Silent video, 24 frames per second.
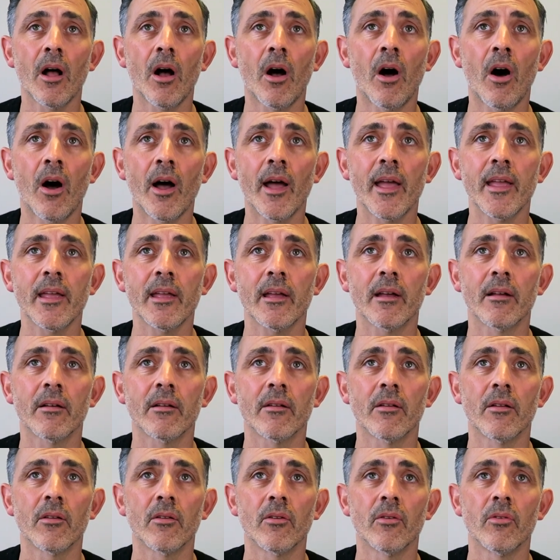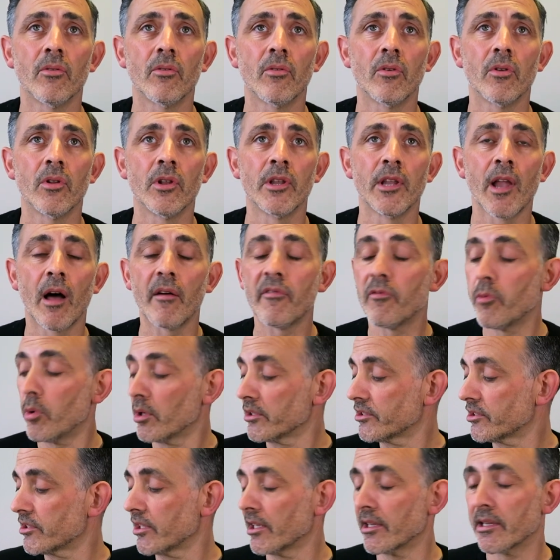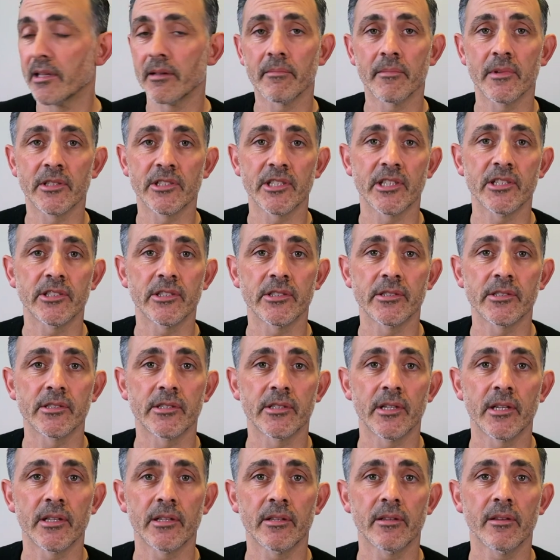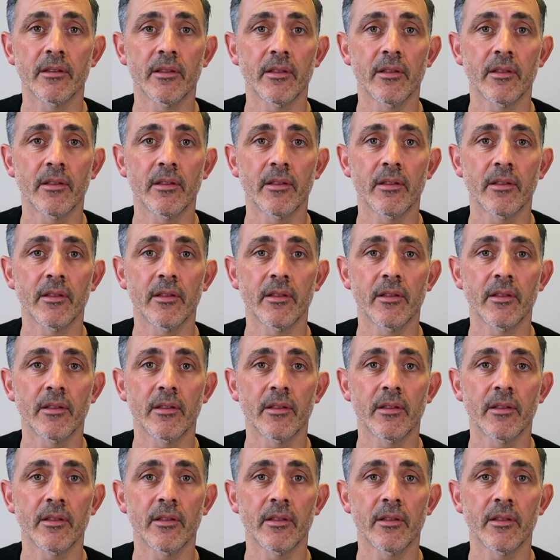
I love watching magicians that,